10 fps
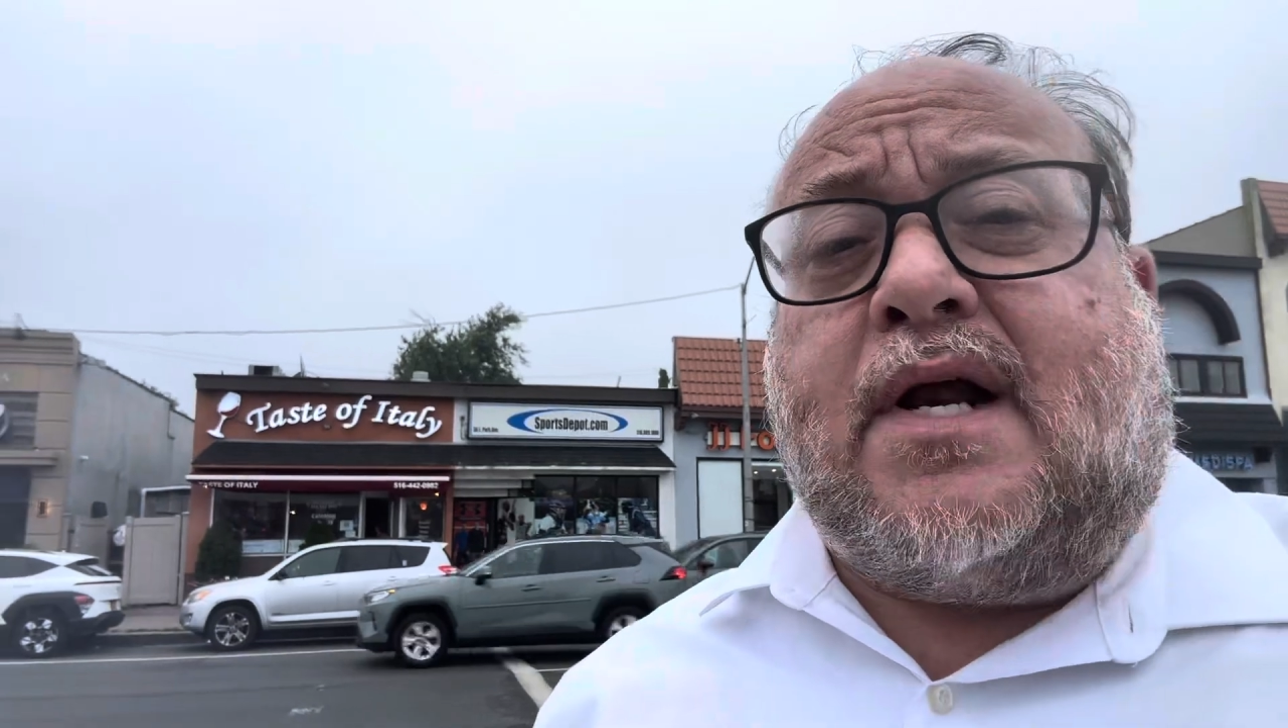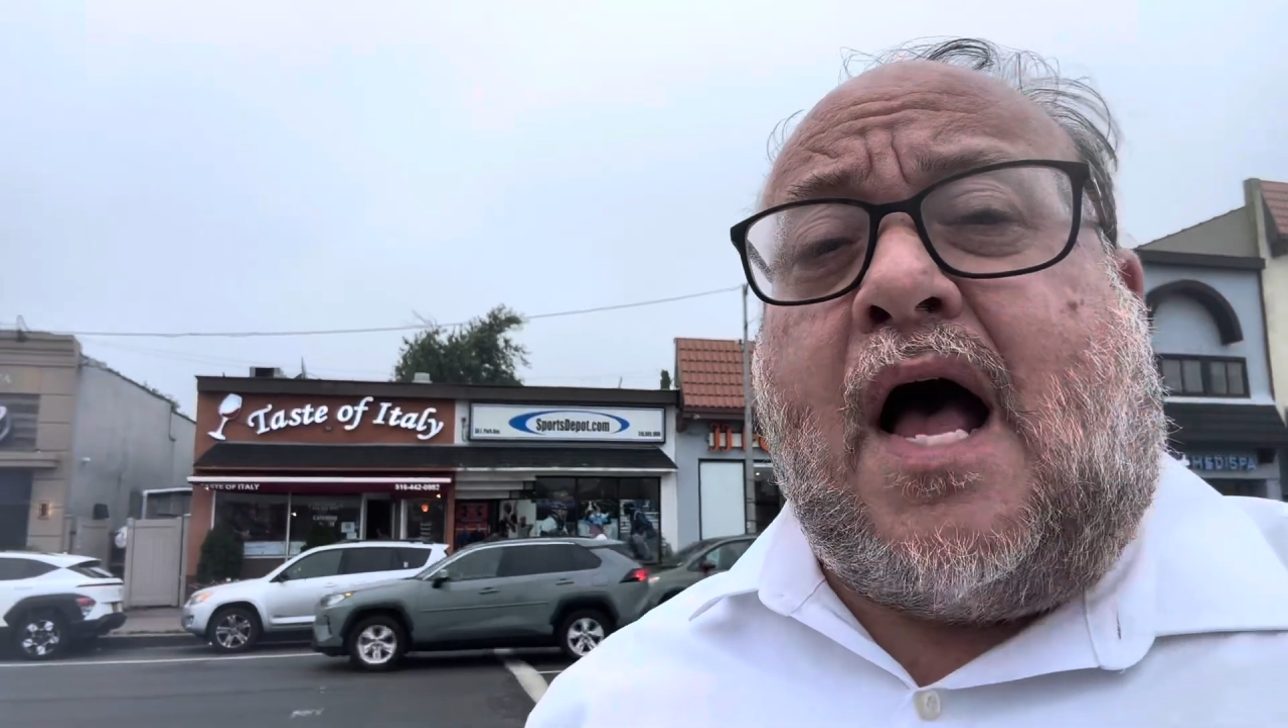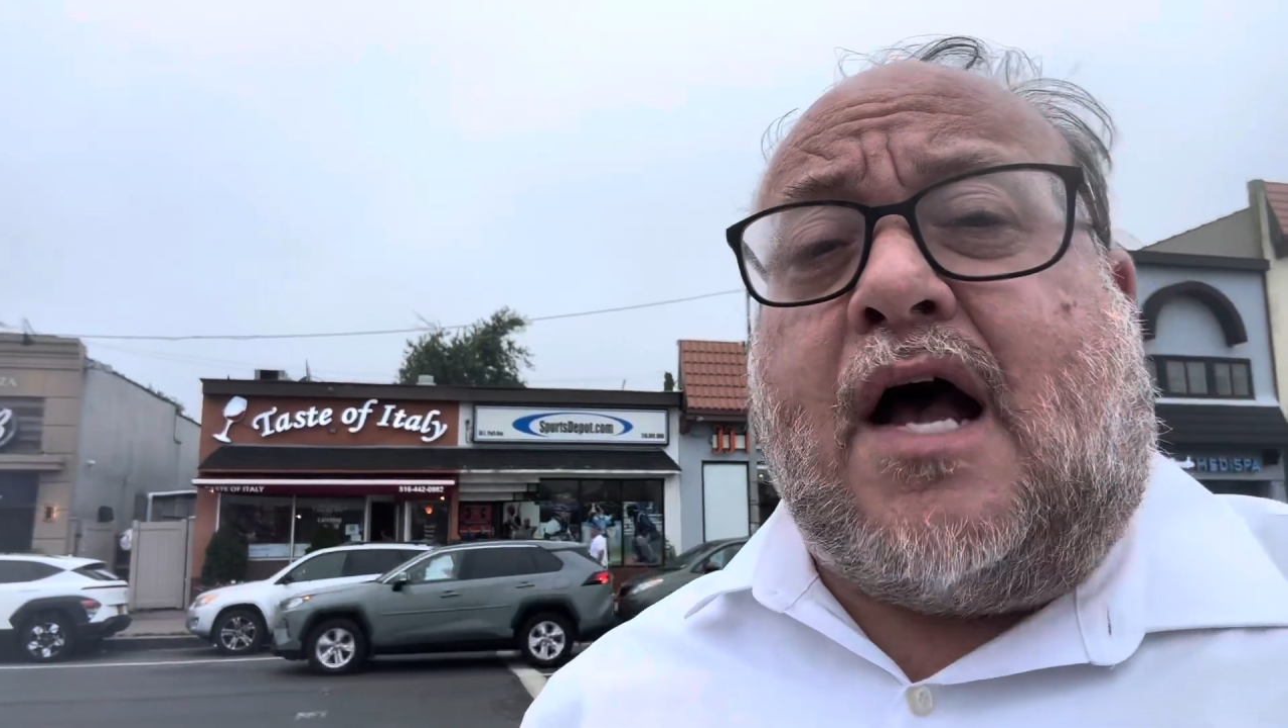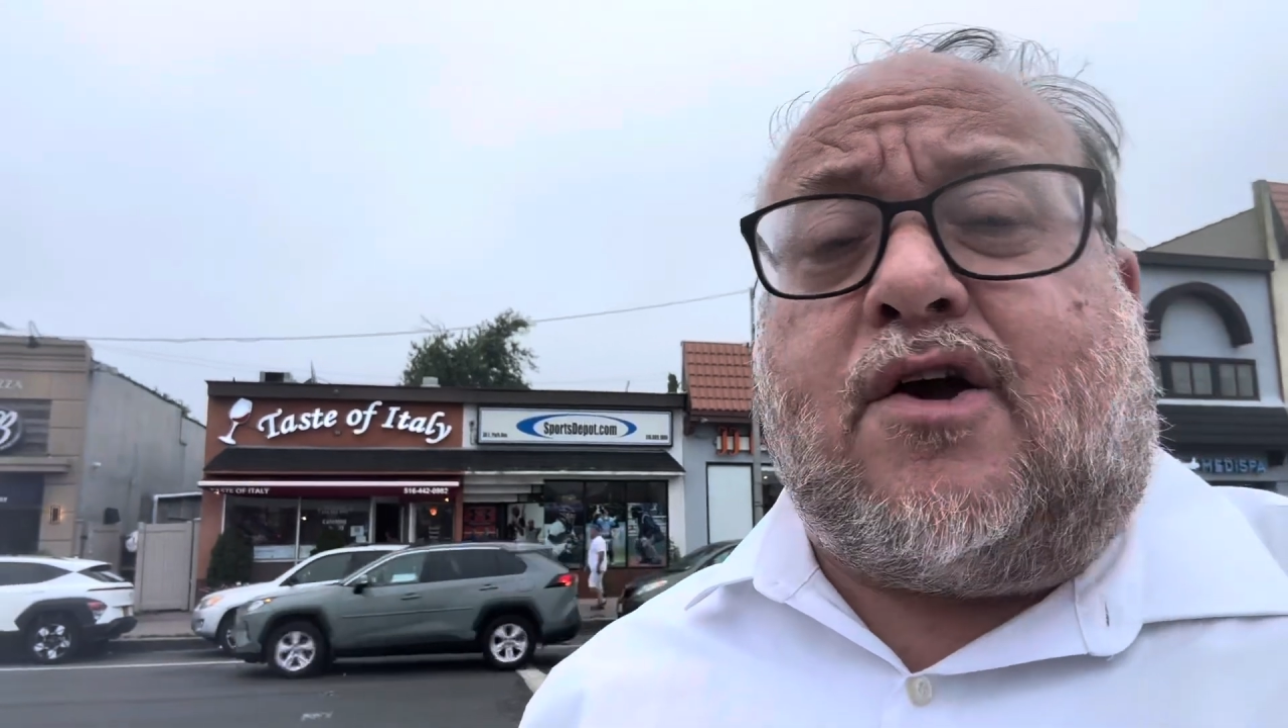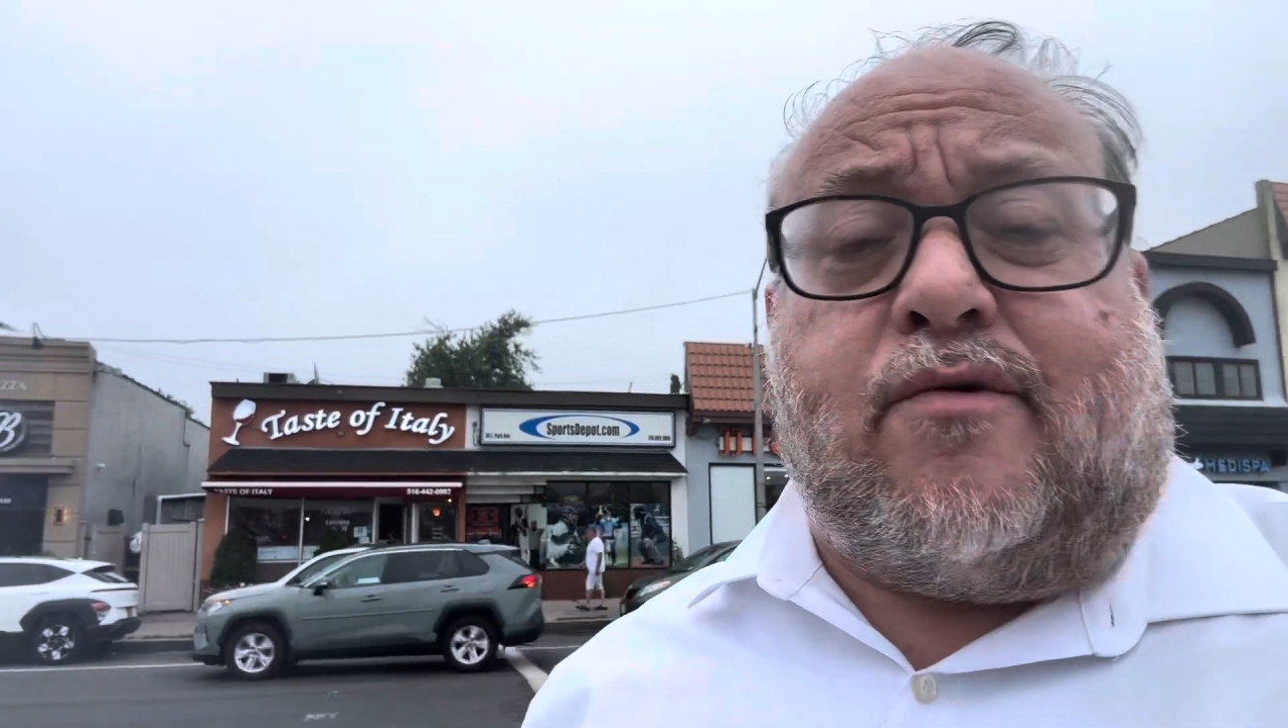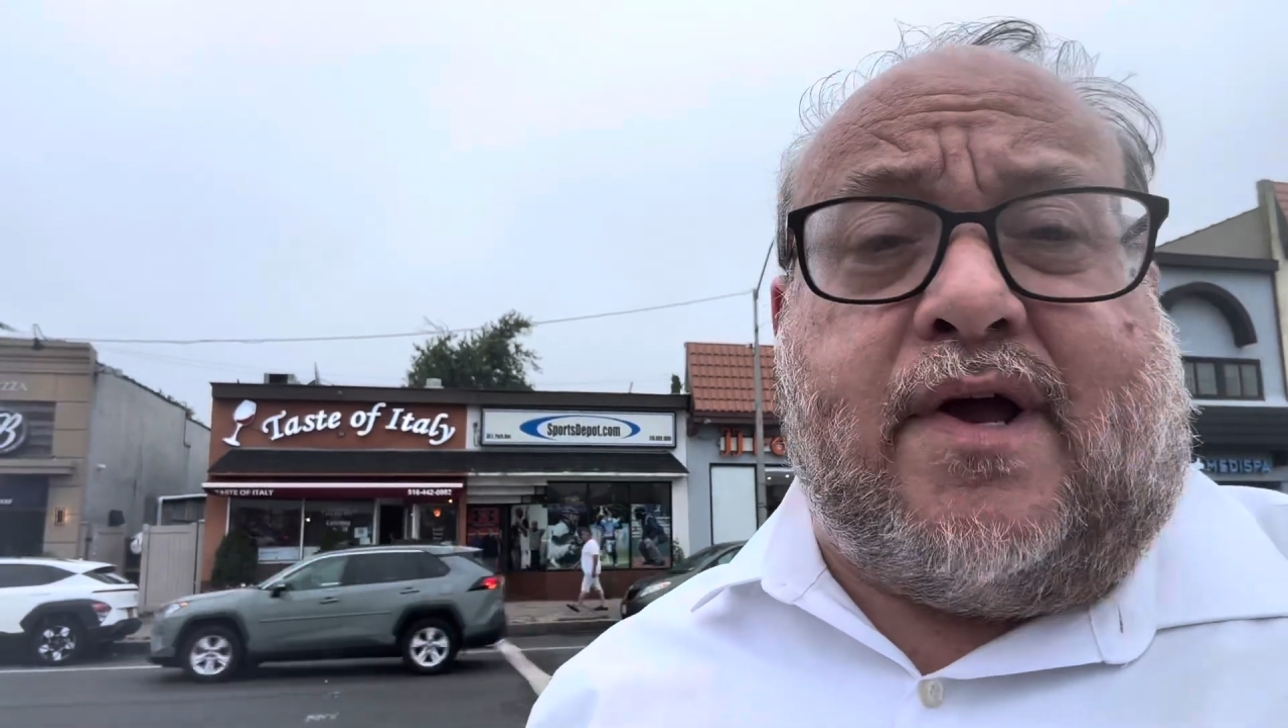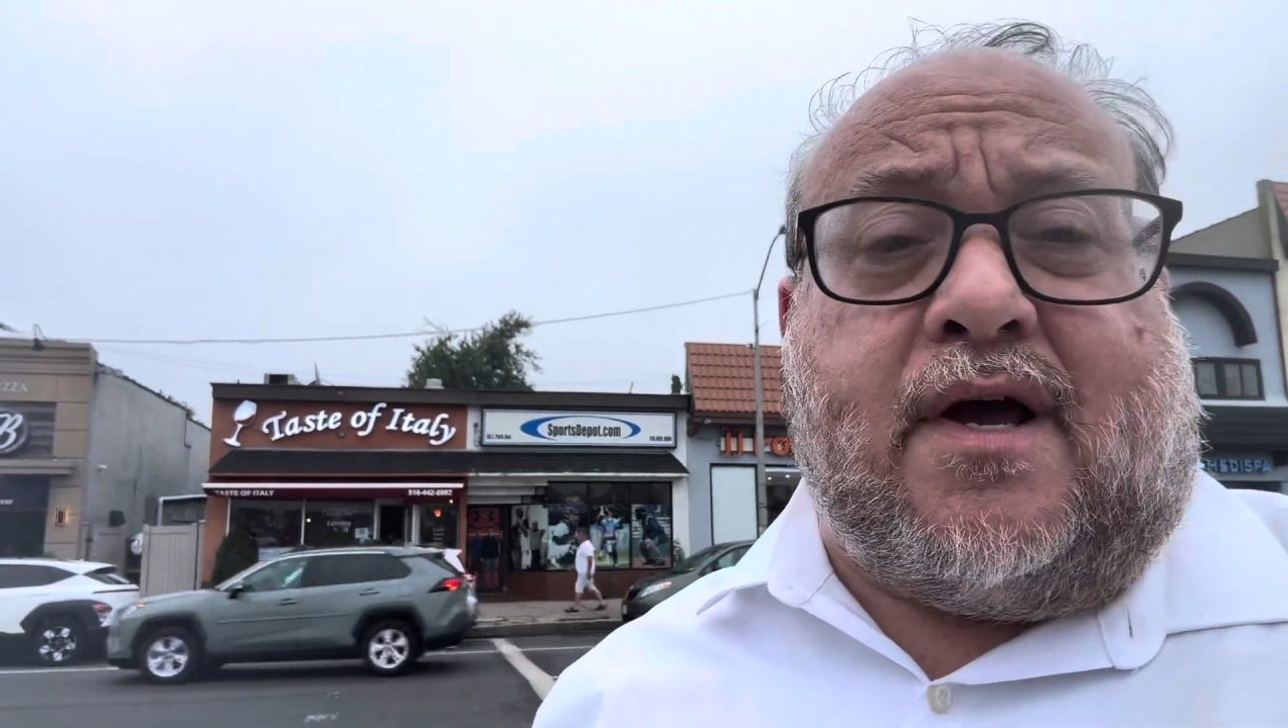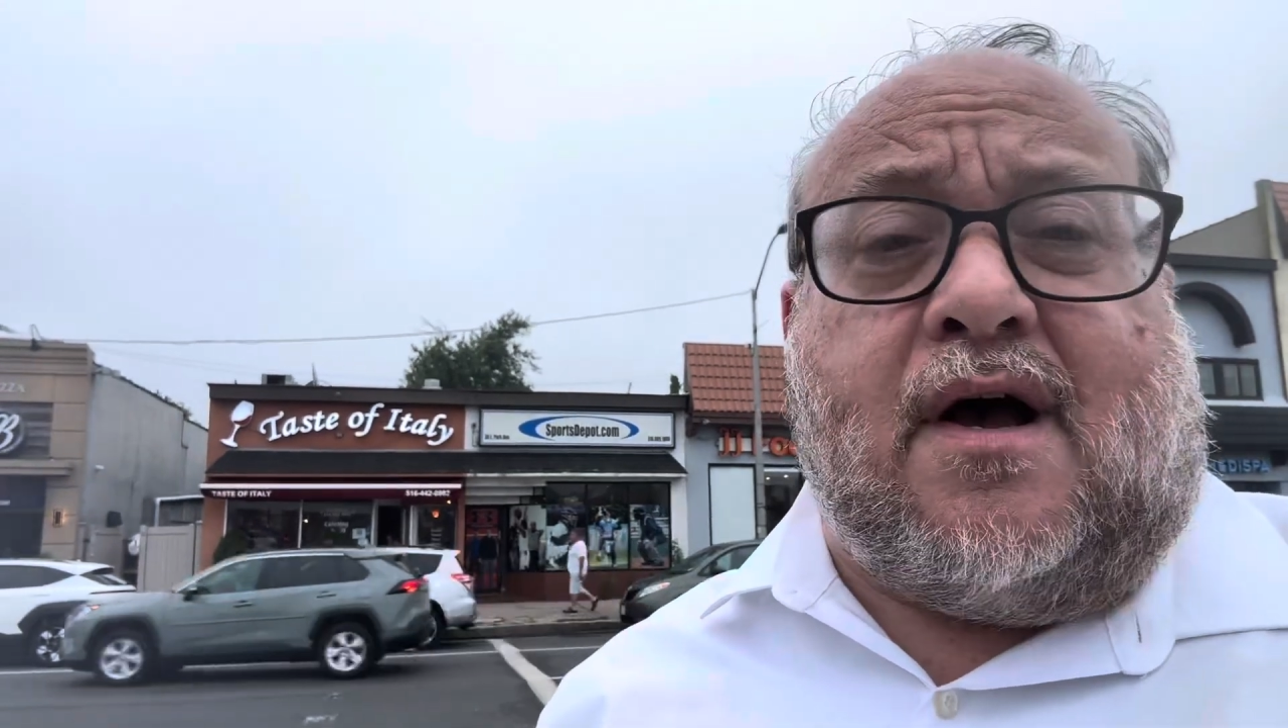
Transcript: conquering